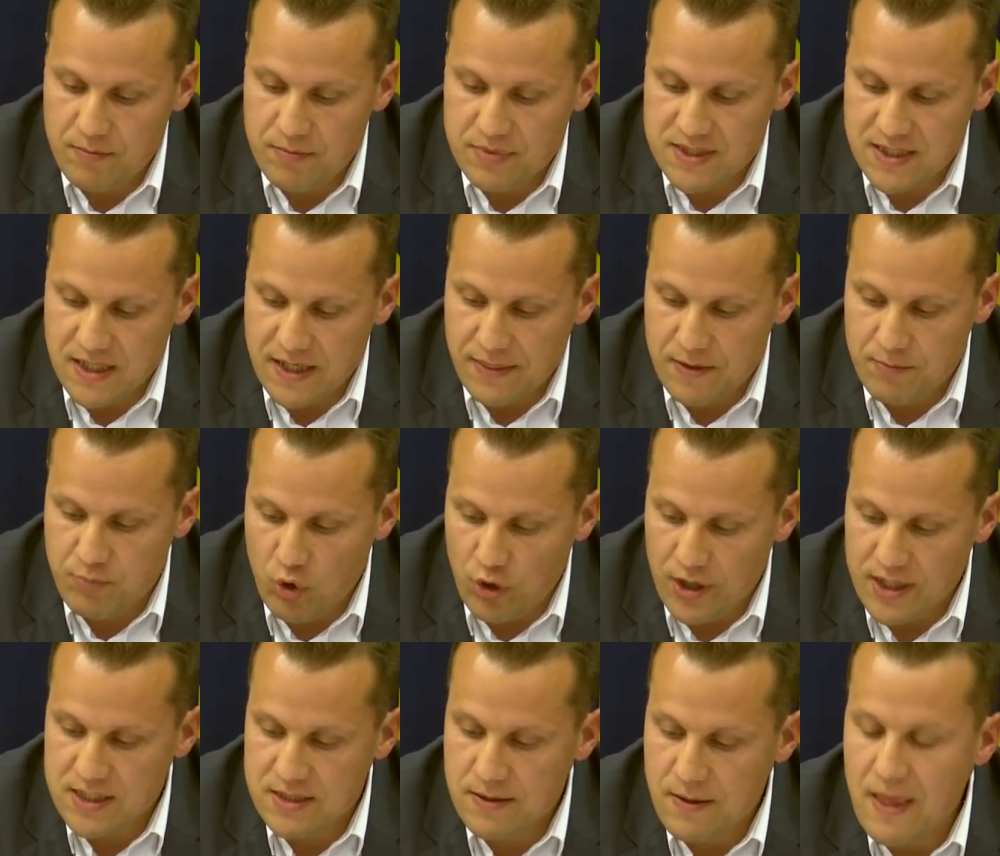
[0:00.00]
beside the
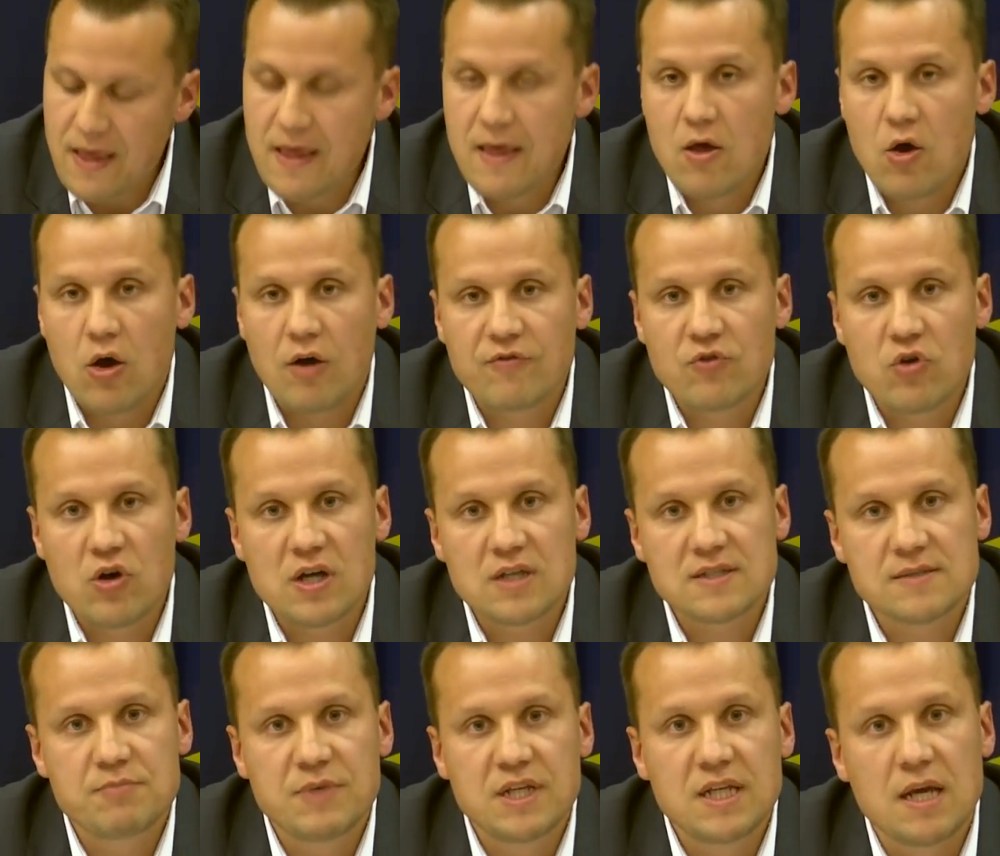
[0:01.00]
point. Of
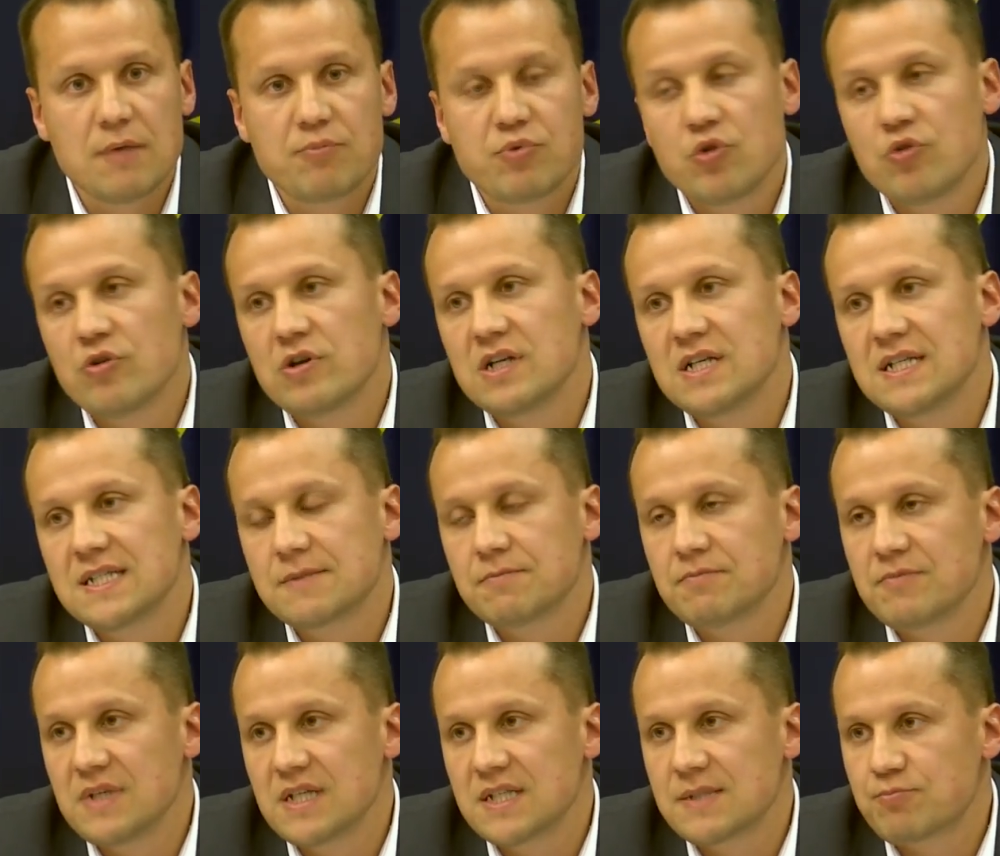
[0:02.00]
course, media
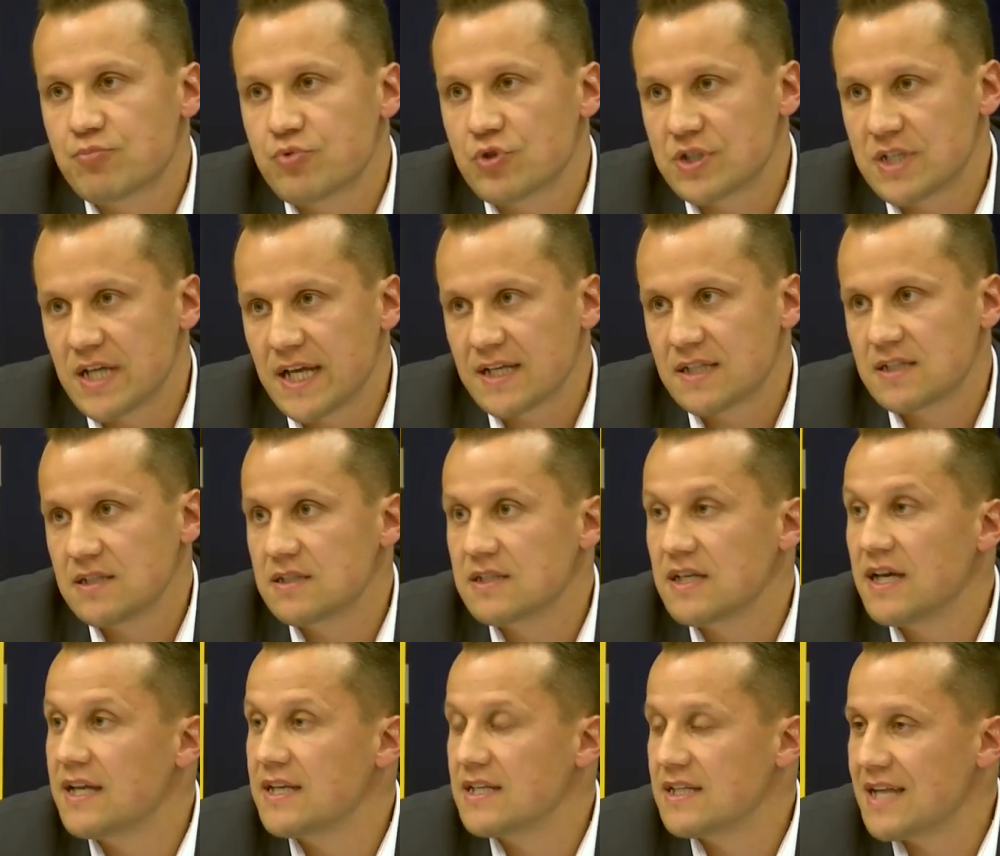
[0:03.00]
pluralism is
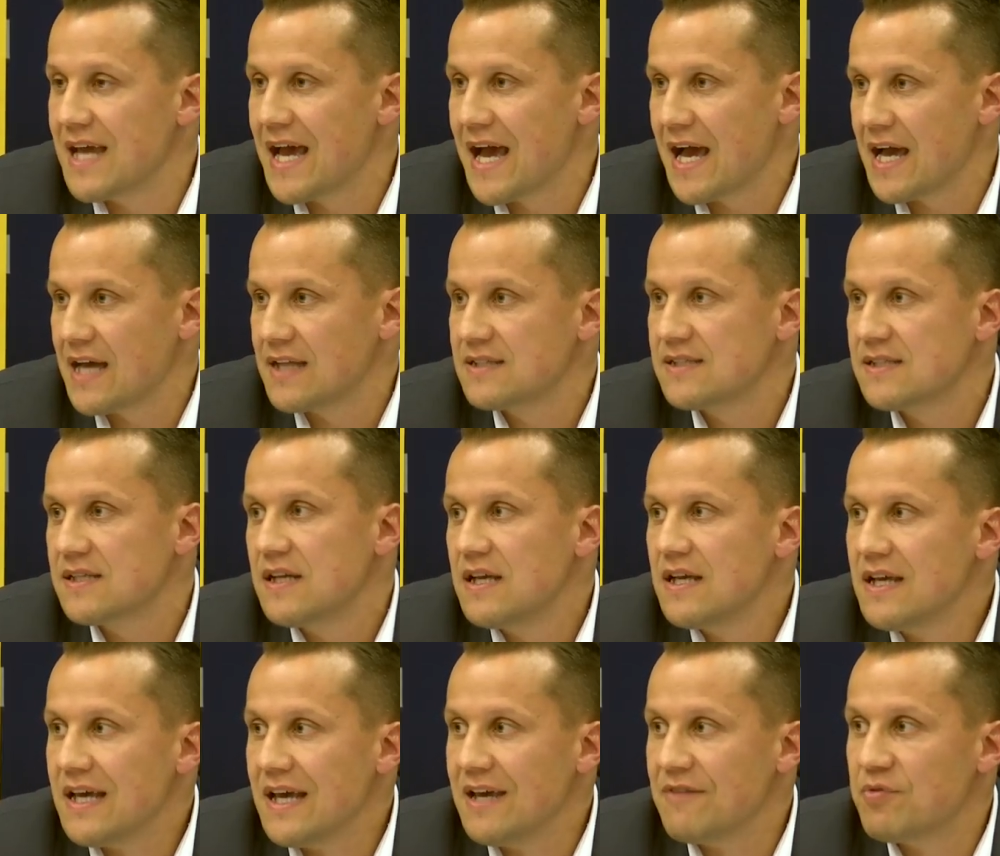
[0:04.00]
protected and enhanced
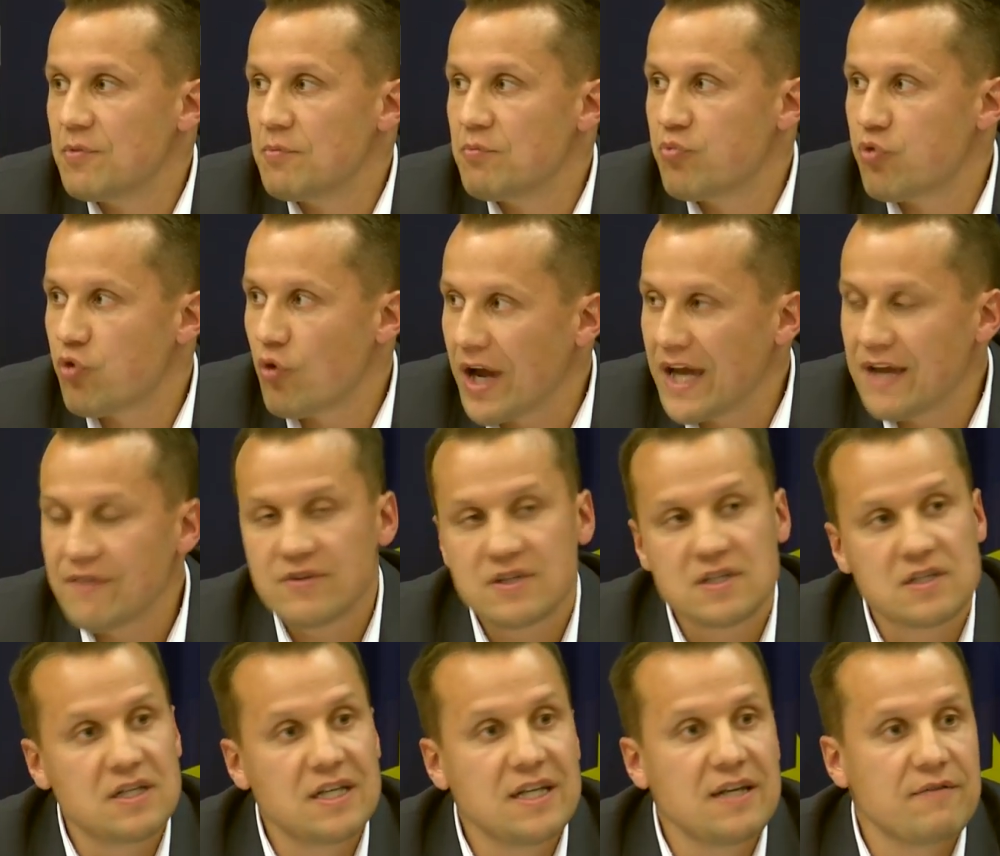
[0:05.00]
if
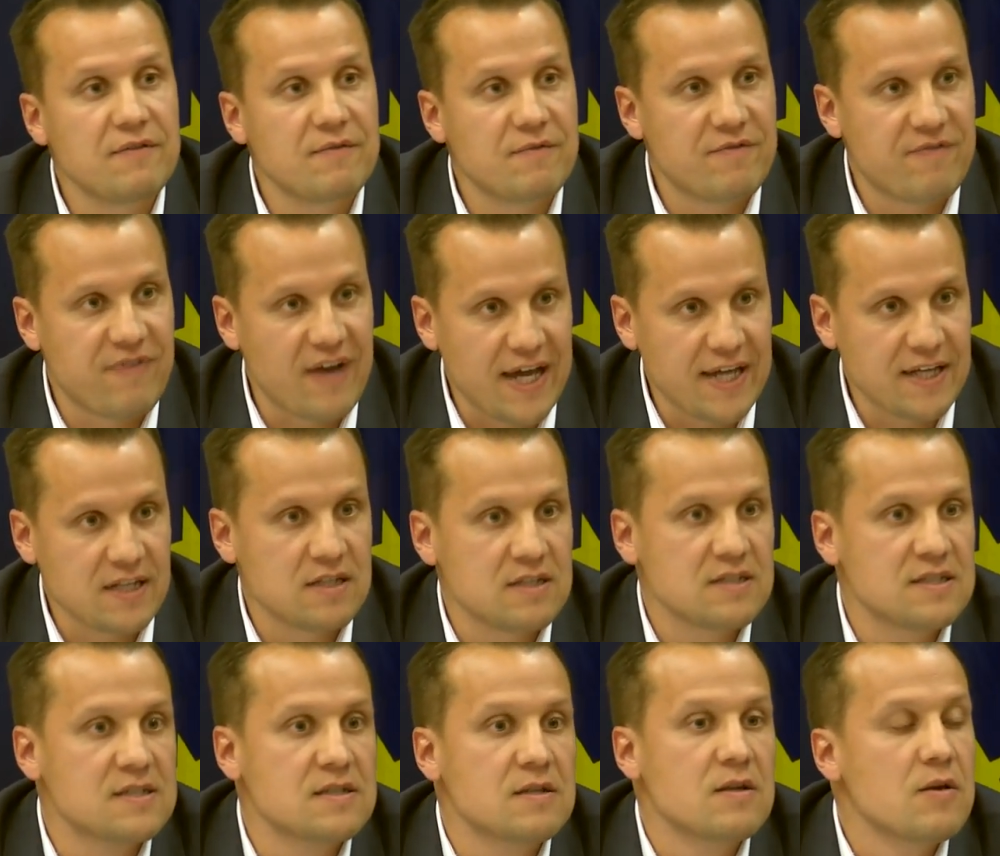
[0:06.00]
privately
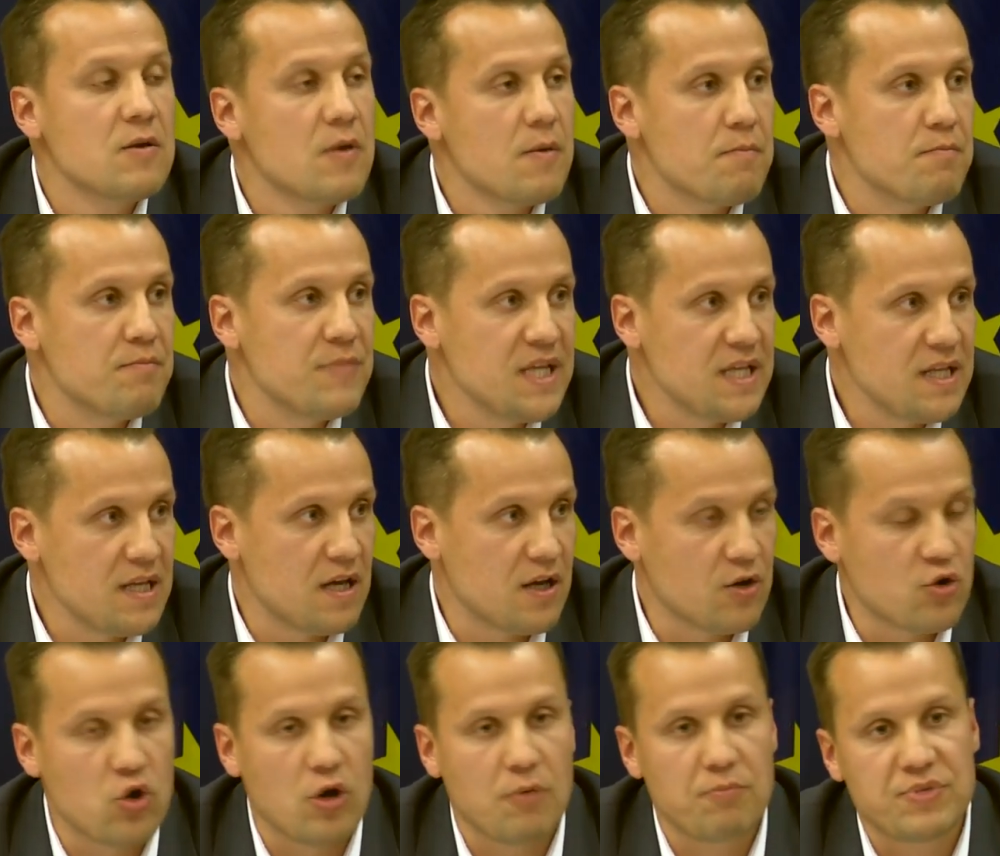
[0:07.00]
financed
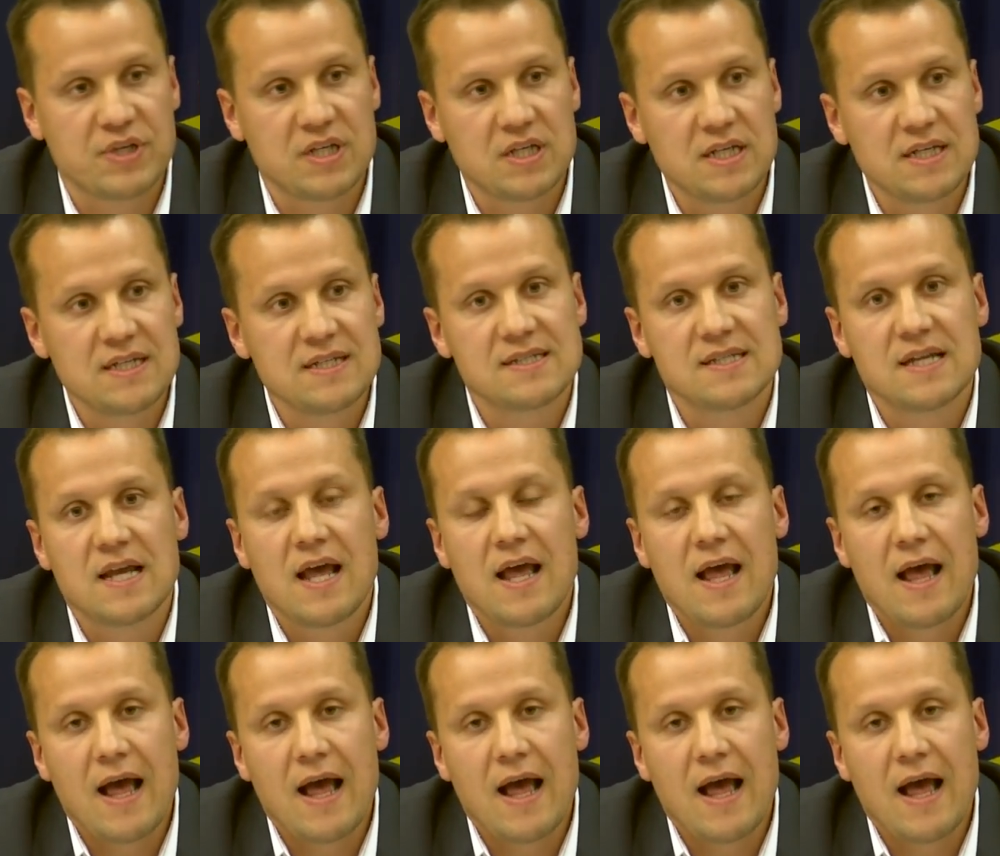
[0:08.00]
media companies